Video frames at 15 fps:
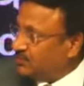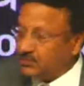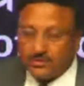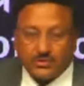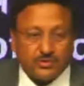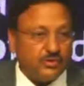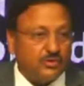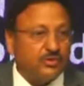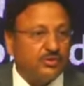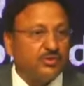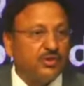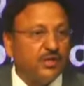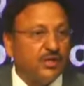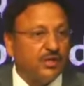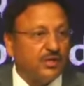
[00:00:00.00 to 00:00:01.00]

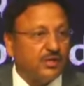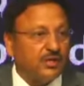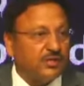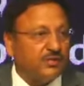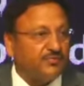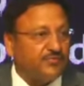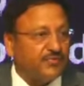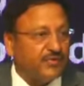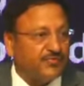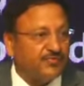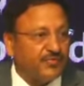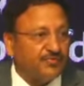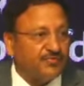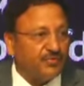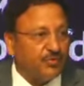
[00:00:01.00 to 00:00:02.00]
So
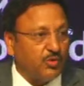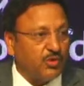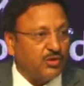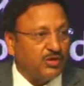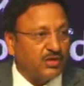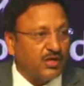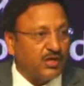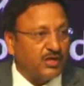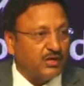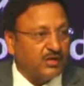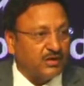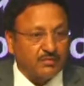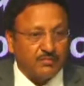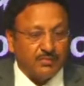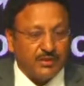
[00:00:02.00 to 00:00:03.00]
if you want, it
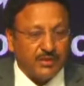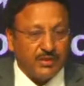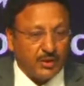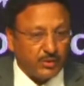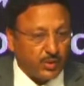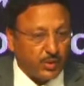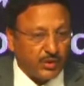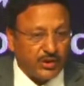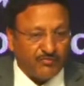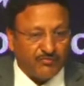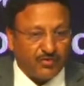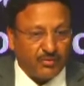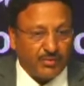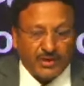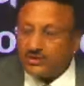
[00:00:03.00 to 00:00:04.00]
can be downloaded
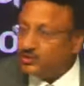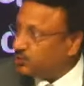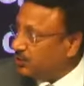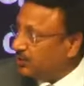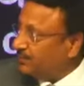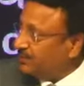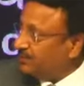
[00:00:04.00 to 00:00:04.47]
from our sweep